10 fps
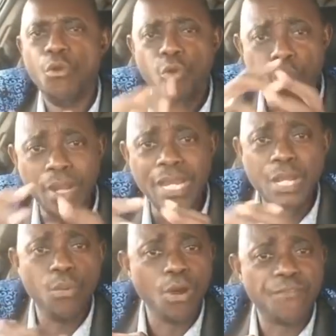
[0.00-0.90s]
When they
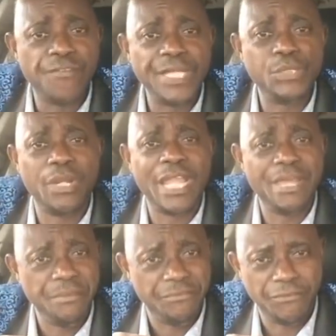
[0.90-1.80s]
work for a door line
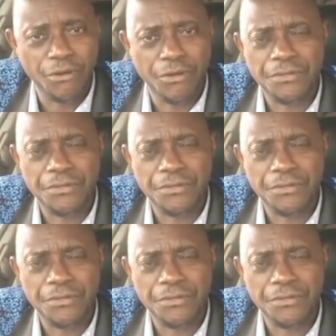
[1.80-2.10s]
before,